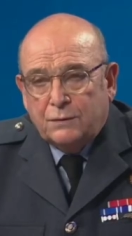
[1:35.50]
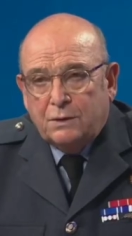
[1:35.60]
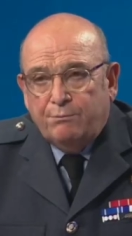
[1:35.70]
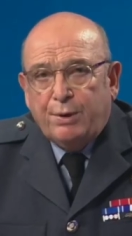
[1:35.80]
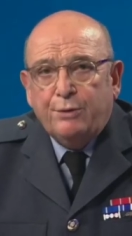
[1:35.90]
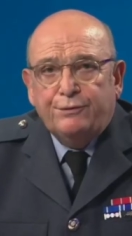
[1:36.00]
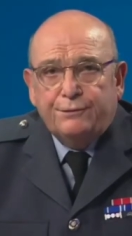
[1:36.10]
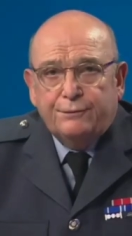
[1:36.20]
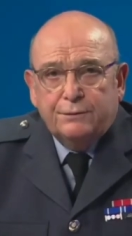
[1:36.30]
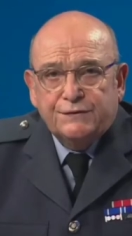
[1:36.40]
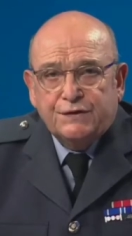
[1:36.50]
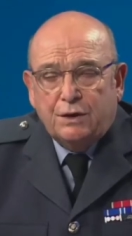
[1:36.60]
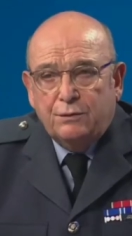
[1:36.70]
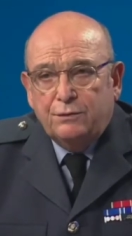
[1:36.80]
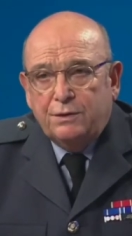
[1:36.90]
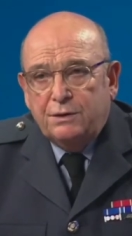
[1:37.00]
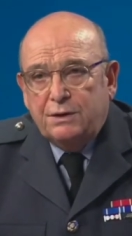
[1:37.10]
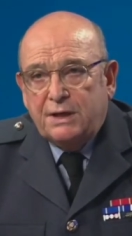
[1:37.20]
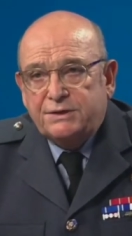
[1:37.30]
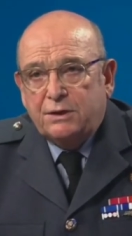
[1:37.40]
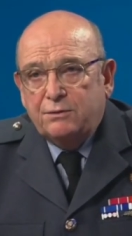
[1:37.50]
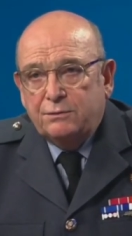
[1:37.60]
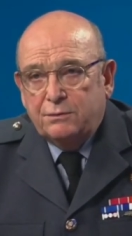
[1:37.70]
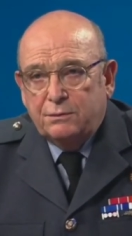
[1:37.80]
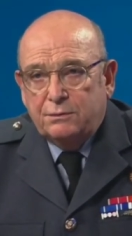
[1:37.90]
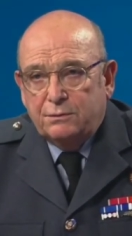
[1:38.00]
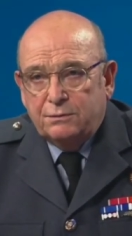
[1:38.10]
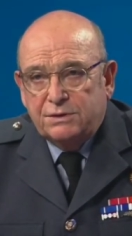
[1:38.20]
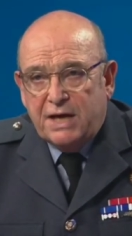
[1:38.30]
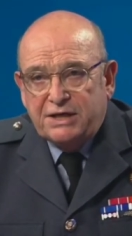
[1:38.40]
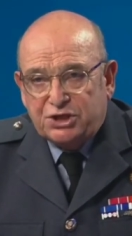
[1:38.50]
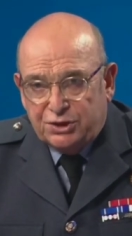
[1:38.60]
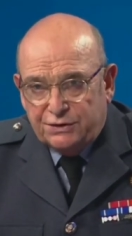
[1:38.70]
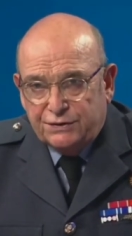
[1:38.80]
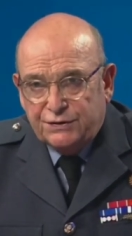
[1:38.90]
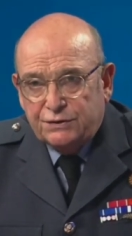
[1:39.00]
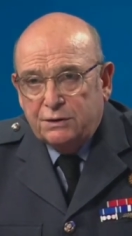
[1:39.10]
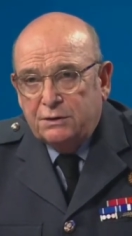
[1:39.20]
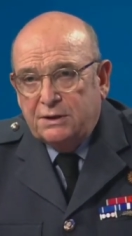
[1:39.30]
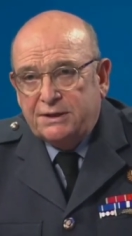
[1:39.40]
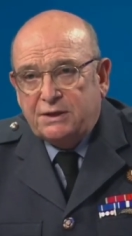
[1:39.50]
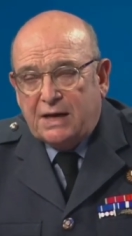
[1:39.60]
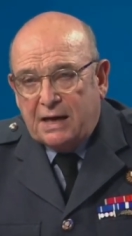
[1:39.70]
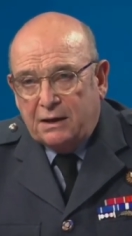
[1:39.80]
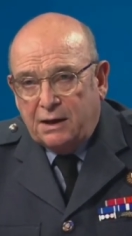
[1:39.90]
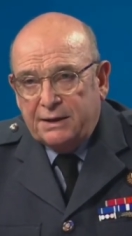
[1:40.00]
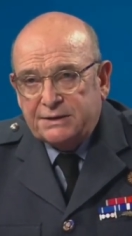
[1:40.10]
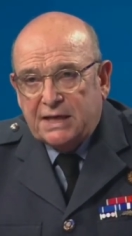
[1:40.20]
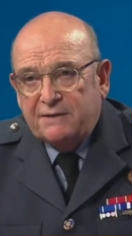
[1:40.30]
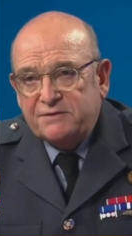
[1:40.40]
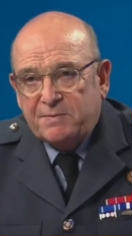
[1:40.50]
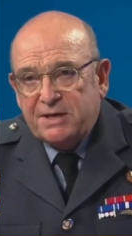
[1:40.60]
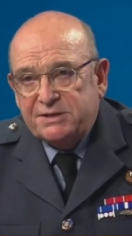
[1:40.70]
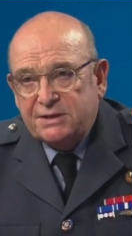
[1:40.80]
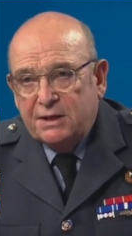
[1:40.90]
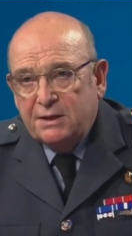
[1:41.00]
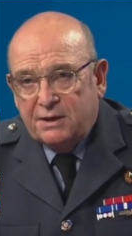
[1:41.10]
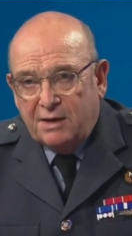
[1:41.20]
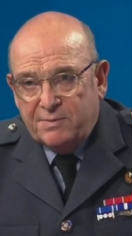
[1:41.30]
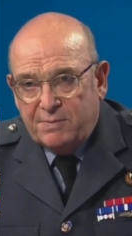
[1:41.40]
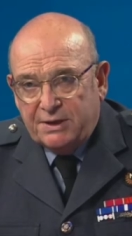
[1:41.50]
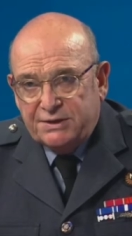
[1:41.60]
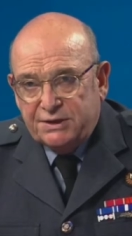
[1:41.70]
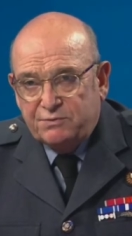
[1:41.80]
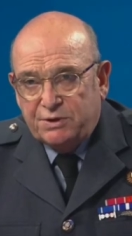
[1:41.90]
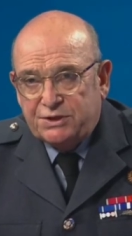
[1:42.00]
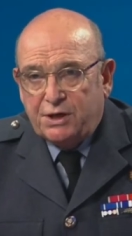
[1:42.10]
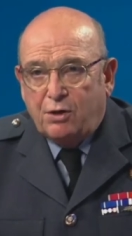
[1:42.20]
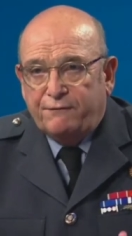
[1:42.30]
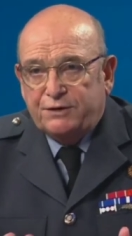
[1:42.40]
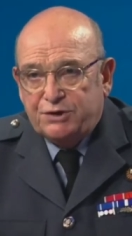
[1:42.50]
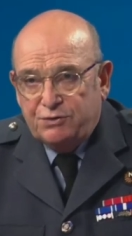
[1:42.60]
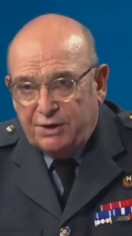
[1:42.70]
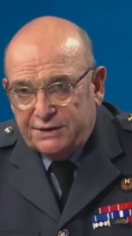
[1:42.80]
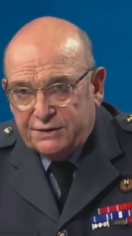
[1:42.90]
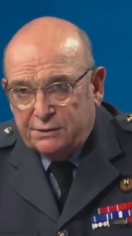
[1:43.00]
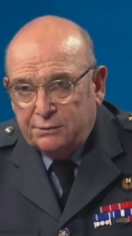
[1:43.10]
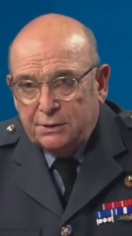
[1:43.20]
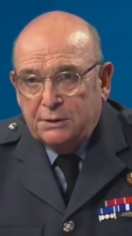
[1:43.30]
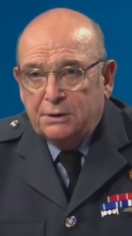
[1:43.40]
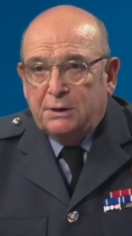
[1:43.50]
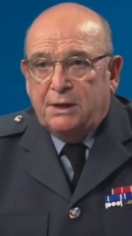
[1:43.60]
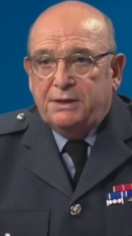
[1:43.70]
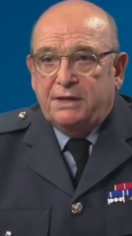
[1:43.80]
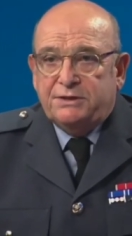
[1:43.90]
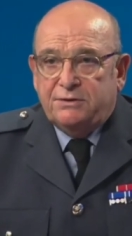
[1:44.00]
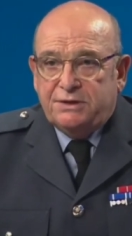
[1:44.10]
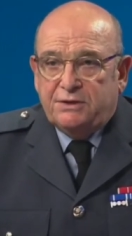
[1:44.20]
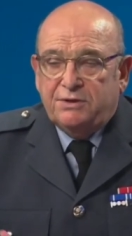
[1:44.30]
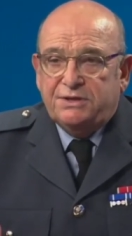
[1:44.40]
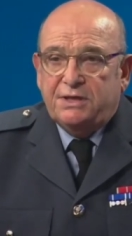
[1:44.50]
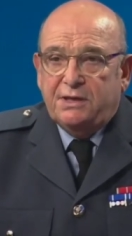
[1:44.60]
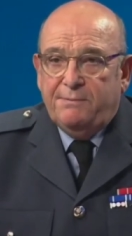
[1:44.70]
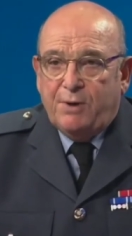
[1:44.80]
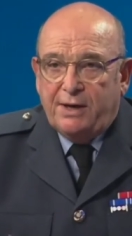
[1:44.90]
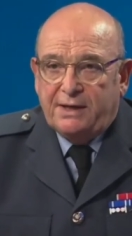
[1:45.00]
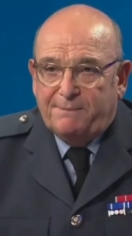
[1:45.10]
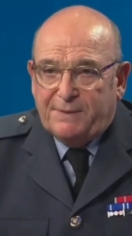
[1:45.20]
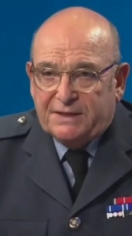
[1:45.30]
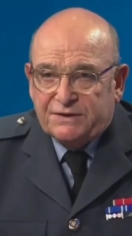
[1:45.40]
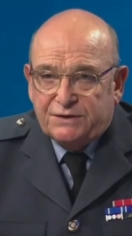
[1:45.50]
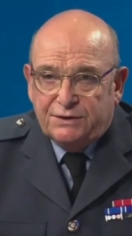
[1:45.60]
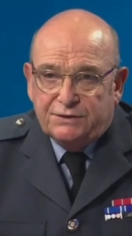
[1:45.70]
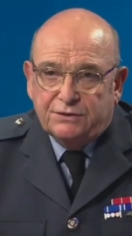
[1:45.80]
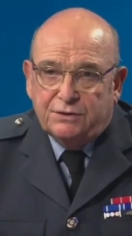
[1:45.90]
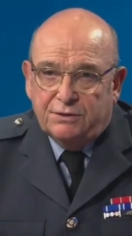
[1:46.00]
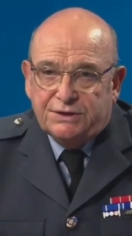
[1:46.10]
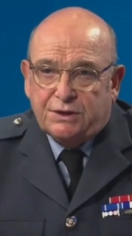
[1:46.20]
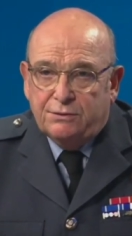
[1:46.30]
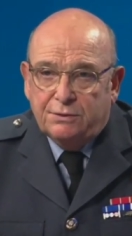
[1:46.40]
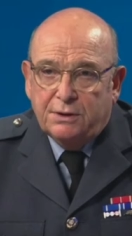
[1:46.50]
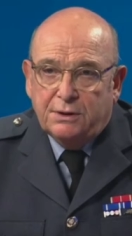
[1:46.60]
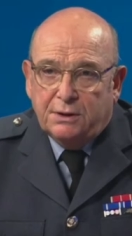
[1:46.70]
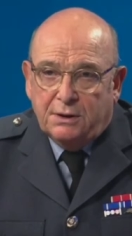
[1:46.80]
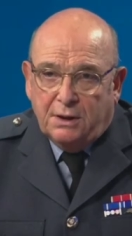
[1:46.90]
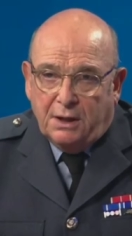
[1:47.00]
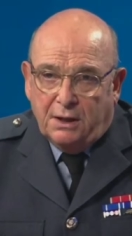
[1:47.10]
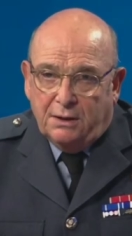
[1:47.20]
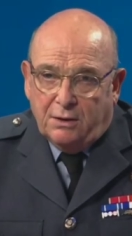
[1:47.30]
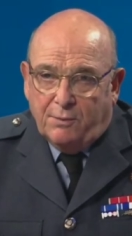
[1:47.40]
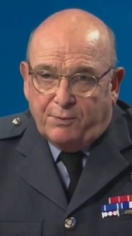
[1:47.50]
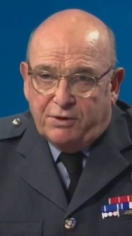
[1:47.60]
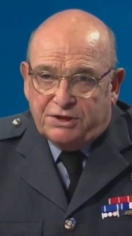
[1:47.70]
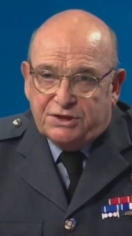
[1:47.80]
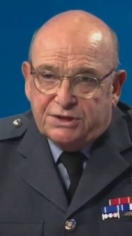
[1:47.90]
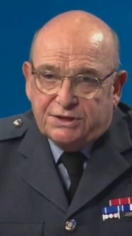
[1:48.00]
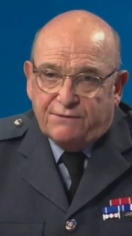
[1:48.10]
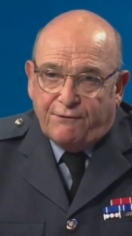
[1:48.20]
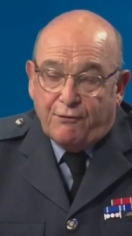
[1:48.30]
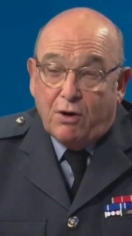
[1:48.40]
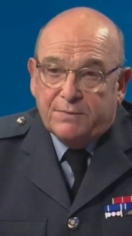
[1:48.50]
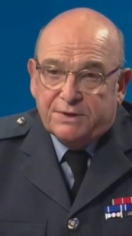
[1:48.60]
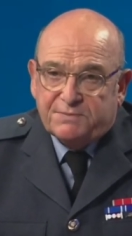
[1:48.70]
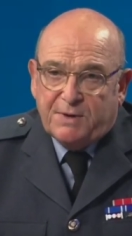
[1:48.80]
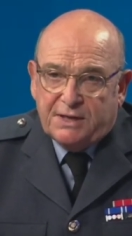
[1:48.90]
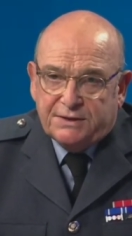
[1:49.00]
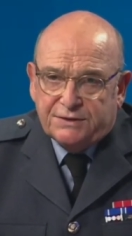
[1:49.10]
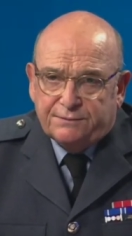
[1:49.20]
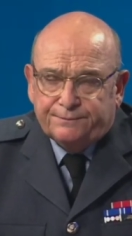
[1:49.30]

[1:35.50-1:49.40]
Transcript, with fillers: Both. So NATO nations, NATO allies have space capabilities which they offer to NATO, and NATO is increasingly buying capacity to do its own uh, operations from space.